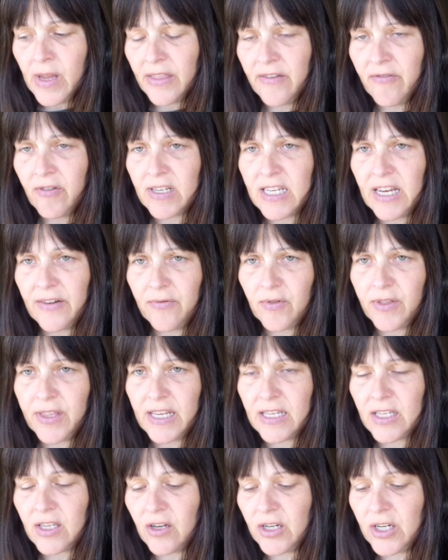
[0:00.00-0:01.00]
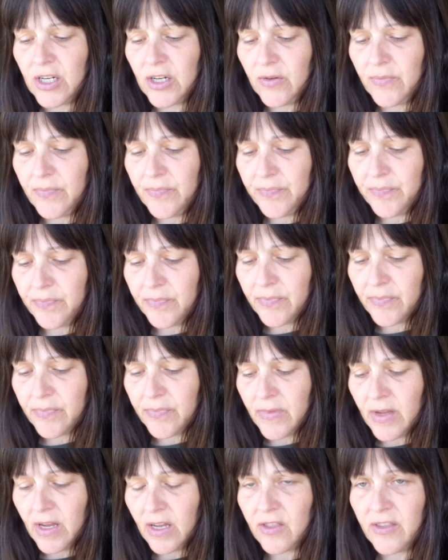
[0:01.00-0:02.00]
There are several things I do.
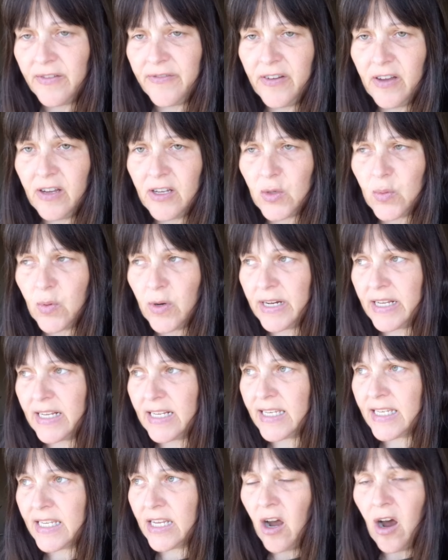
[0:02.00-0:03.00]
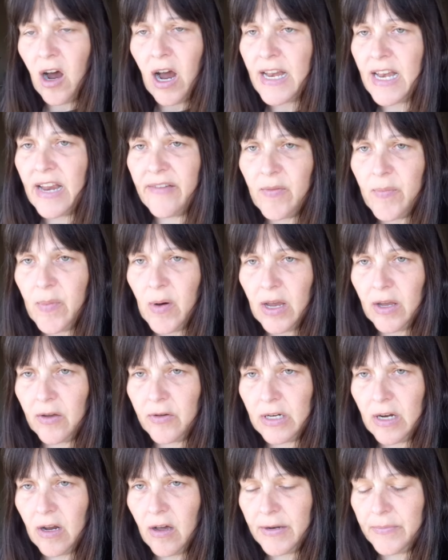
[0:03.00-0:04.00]
The first one is I never buy
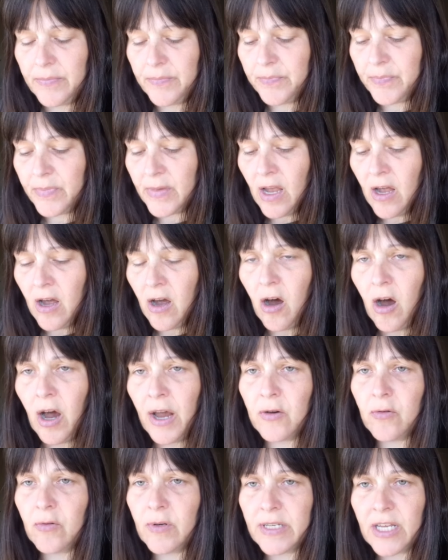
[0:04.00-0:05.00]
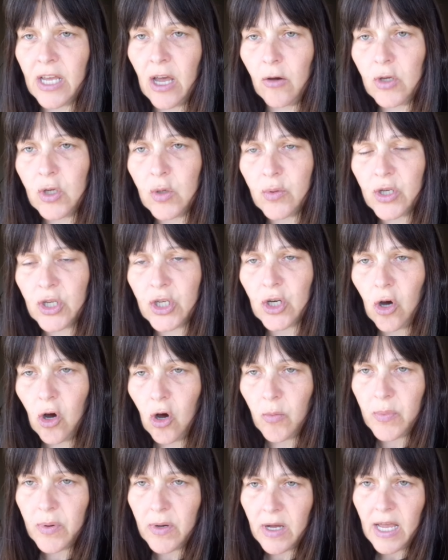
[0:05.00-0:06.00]
online. I always go to a
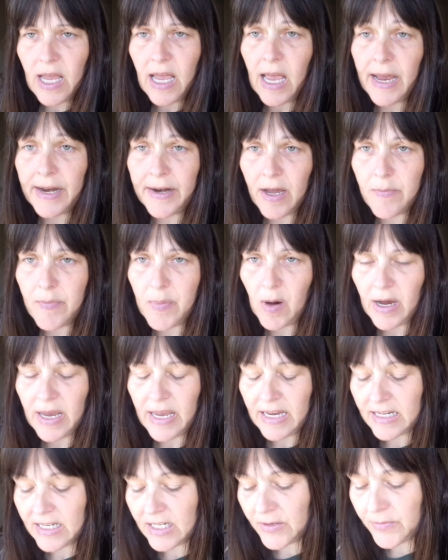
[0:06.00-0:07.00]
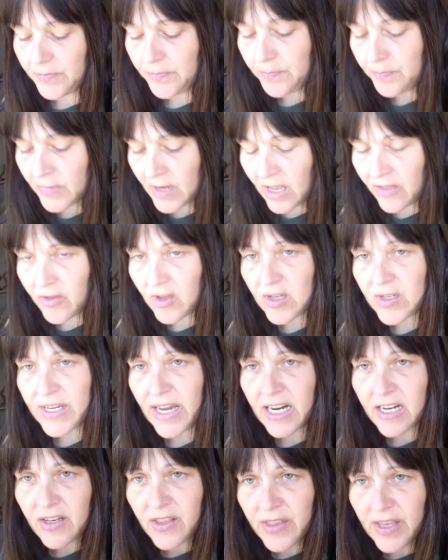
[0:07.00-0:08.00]
shop and I buy it. The
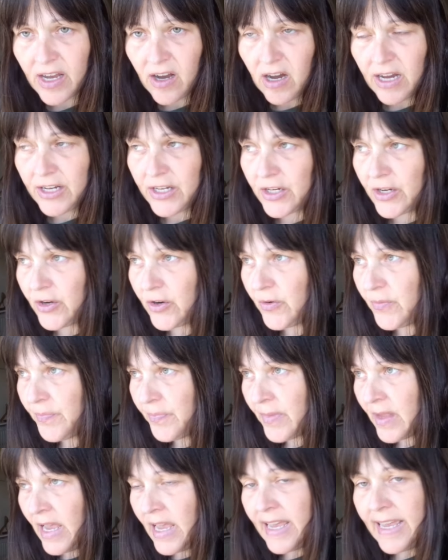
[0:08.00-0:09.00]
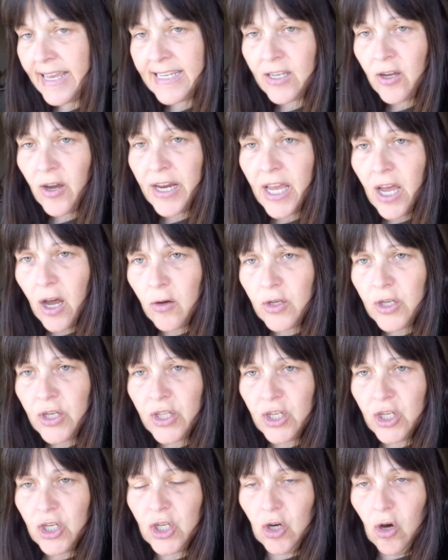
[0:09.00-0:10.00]
second thing I do is I go to
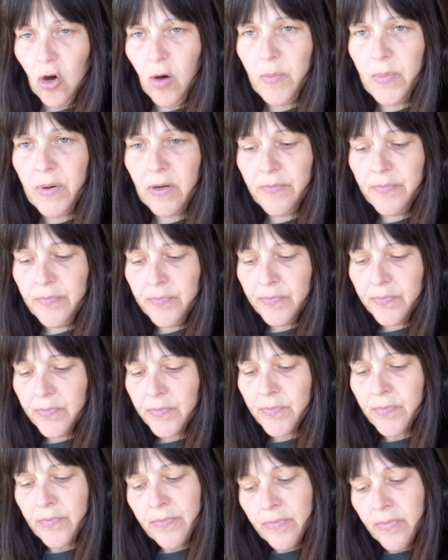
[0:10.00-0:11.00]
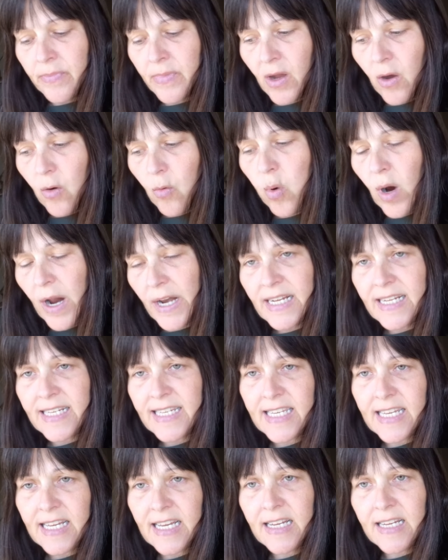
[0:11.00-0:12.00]
the shop when
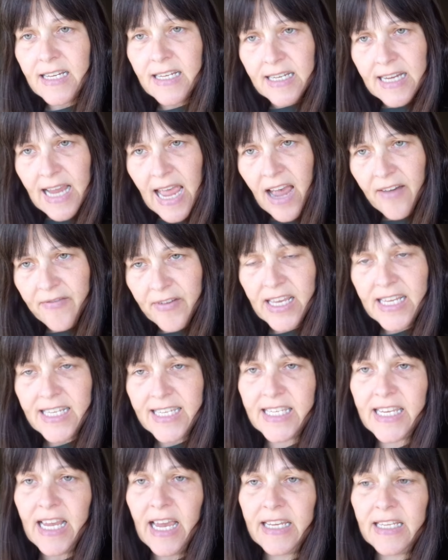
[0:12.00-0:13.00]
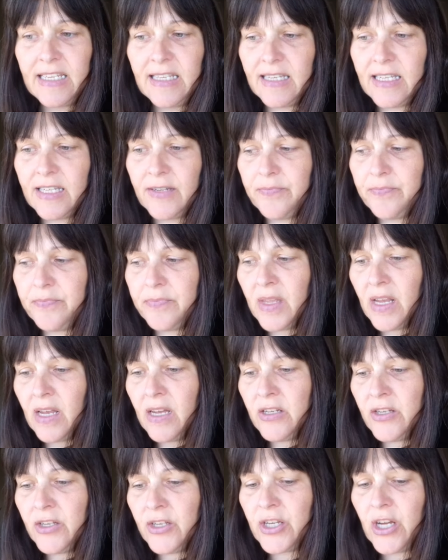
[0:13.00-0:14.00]
it's having its sales.
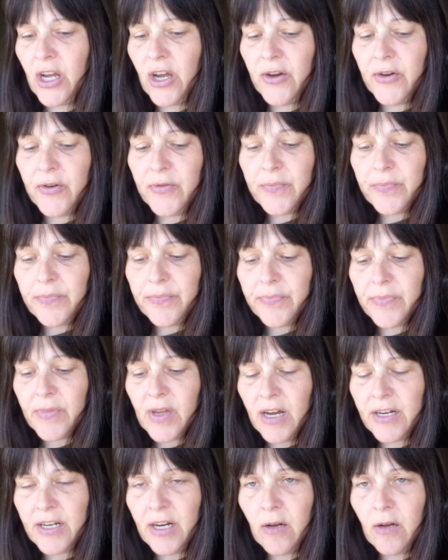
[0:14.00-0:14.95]
So I